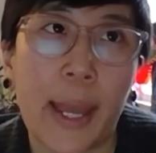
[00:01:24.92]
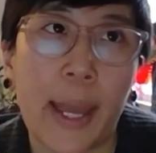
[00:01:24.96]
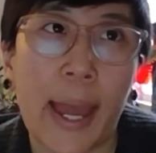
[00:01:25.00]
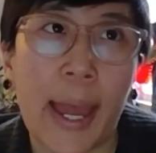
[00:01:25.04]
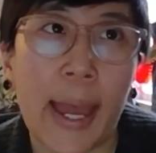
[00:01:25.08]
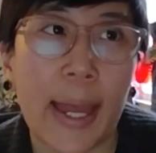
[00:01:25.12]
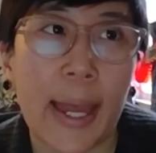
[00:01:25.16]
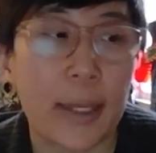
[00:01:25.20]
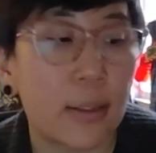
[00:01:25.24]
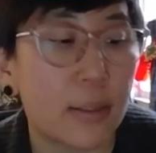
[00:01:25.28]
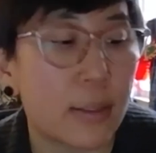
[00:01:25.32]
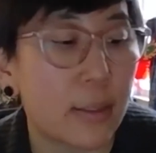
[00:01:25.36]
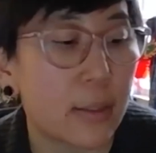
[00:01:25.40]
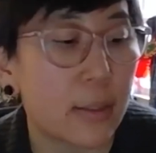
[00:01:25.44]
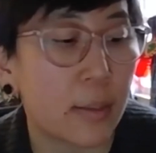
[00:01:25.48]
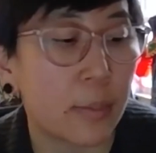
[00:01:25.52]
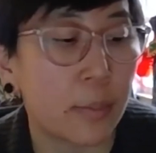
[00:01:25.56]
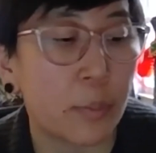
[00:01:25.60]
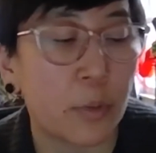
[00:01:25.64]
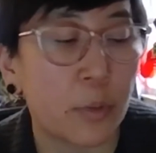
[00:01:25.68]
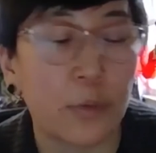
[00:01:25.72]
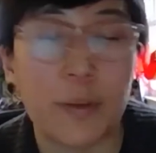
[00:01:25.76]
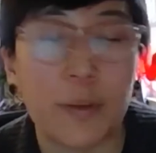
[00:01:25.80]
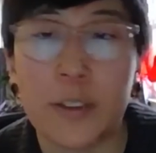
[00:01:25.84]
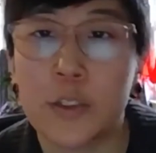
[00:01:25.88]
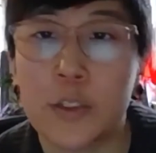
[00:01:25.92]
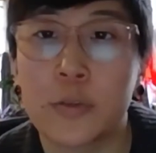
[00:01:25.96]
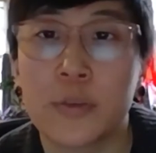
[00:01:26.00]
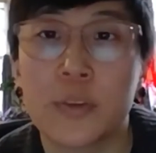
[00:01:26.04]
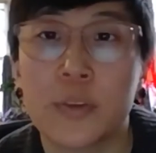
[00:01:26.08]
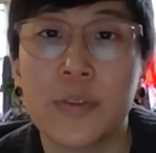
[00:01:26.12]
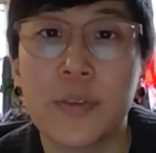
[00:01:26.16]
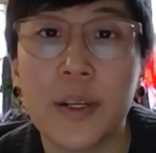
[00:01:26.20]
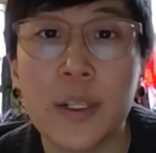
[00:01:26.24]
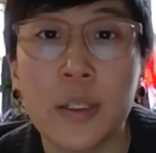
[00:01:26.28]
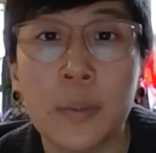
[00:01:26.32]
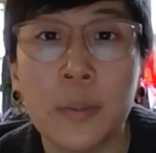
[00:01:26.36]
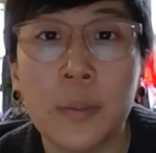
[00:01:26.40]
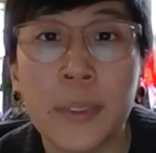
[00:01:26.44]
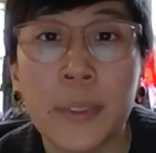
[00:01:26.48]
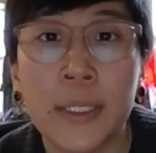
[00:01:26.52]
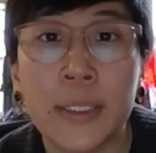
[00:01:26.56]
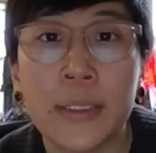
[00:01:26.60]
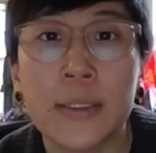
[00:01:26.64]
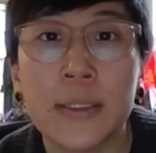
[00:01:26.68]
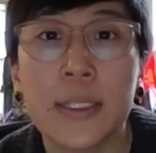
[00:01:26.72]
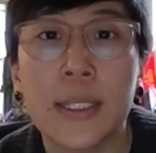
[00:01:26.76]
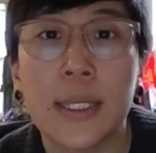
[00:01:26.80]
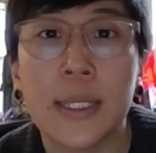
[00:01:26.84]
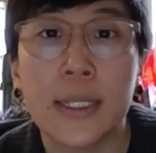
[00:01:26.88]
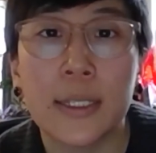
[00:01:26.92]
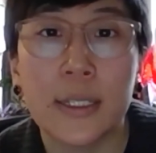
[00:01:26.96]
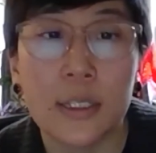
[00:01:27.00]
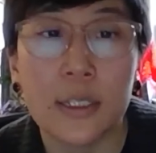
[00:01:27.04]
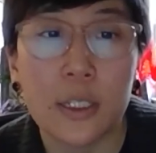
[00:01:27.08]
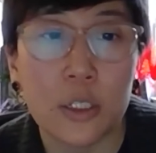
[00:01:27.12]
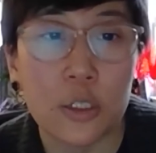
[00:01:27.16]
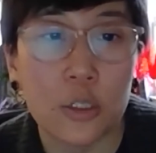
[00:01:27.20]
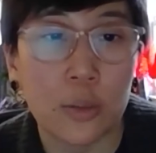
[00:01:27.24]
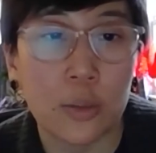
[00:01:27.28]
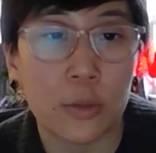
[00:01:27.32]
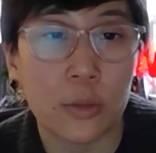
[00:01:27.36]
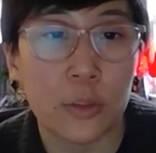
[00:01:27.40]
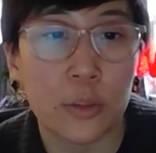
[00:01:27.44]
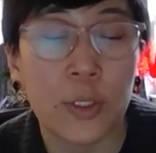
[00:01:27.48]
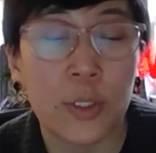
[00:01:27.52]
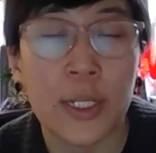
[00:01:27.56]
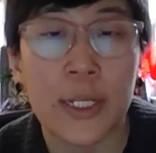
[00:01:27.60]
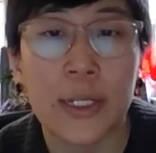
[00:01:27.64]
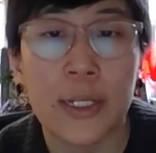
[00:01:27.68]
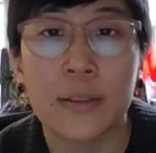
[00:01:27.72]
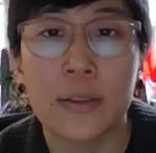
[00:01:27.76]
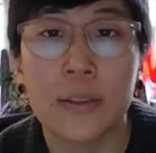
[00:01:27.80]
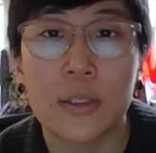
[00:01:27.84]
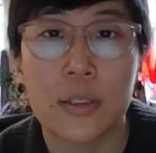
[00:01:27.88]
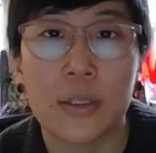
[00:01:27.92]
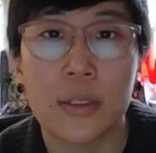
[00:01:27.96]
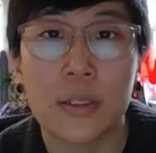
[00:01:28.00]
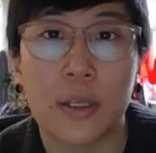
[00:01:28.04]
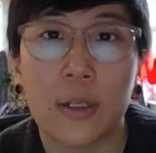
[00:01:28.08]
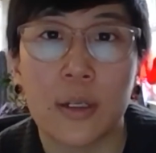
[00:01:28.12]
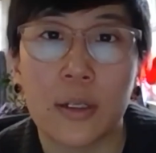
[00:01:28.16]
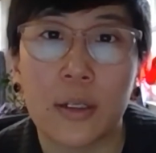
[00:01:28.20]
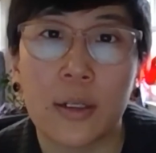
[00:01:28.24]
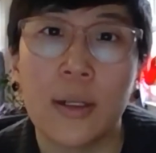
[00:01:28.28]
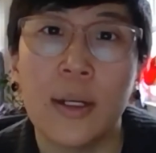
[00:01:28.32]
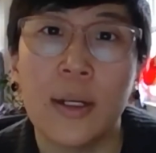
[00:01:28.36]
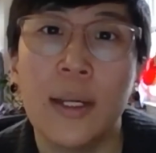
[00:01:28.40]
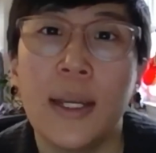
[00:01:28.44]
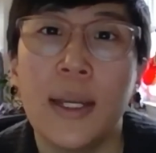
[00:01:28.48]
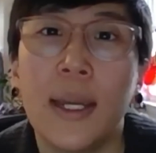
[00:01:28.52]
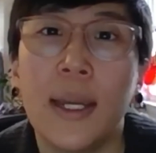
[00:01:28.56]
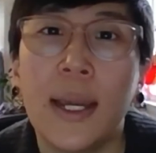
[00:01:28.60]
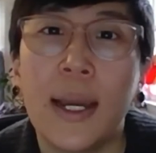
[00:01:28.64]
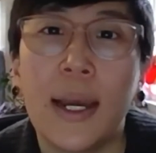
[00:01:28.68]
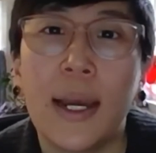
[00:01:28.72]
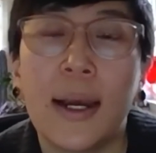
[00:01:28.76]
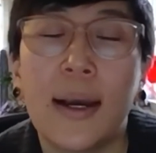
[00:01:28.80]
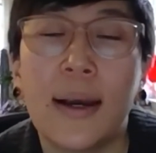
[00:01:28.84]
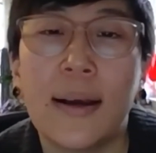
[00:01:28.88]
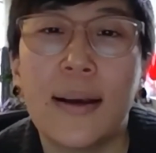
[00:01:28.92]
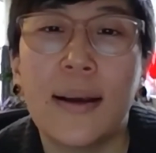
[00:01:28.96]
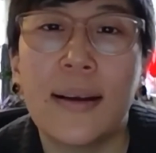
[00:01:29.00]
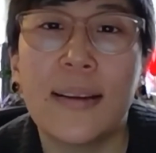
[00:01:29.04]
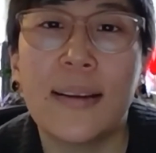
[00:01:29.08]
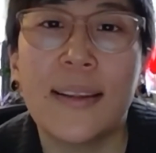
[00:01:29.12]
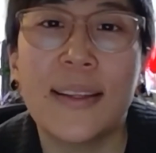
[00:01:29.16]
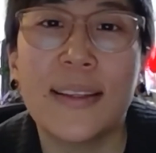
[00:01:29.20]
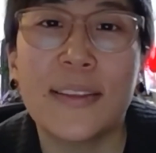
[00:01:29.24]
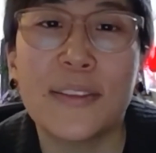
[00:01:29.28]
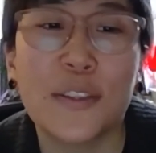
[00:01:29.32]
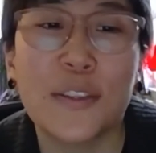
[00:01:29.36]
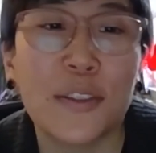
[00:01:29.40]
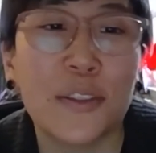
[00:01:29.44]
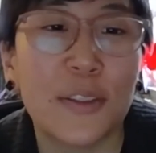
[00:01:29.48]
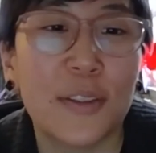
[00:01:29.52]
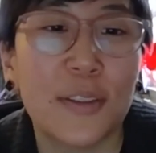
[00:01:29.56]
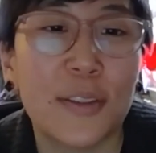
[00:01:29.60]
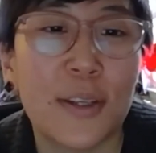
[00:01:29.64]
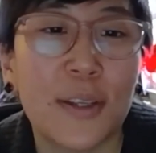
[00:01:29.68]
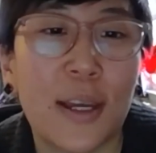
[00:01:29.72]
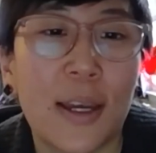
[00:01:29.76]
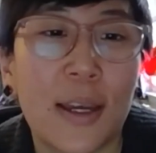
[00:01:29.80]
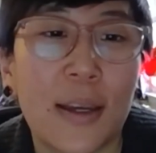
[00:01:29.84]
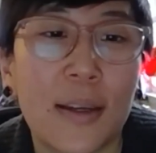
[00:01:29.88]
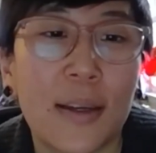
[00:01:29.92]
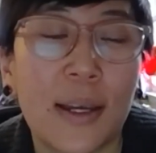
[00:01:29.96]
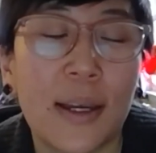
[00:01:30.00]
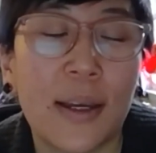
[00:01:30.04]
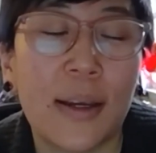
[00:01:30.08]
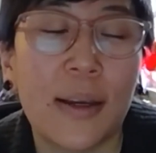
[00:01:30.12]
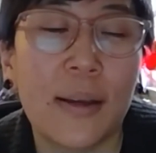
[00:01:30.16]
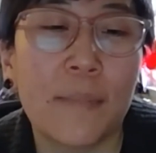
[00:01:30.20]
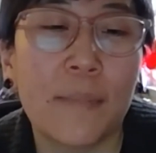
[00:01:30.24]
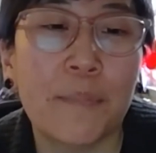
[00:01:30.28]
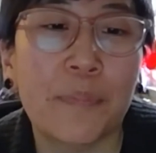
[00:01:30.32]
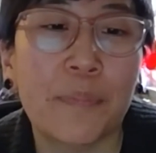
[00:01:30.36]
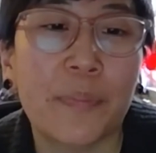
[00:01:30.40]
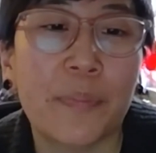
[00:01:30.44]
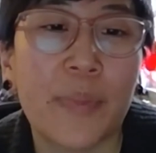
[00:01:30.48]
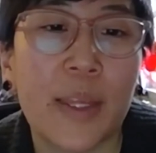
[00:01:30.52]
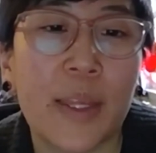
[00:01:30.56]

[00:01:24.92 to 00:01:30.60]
add some professional development and additional learning into their uh, into um,